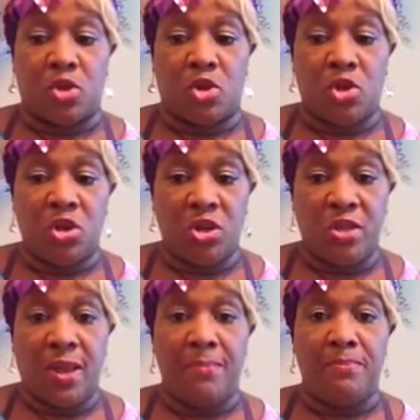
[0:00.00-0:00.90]

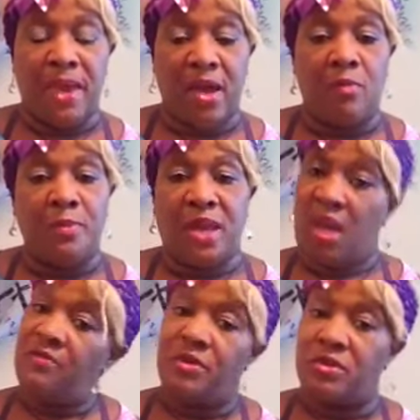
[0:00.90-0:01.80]
good male
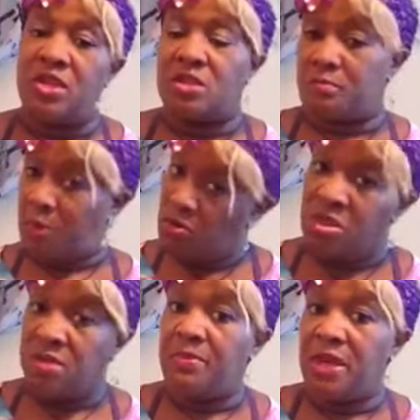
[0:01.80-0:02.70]
behavior is
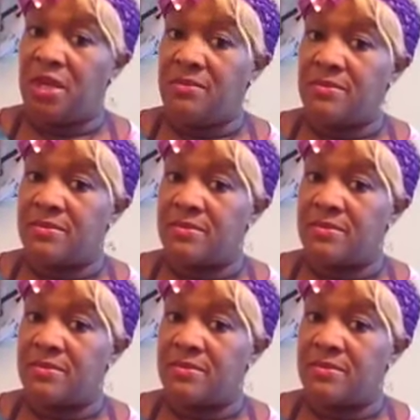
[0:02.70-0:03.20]
supposed to be.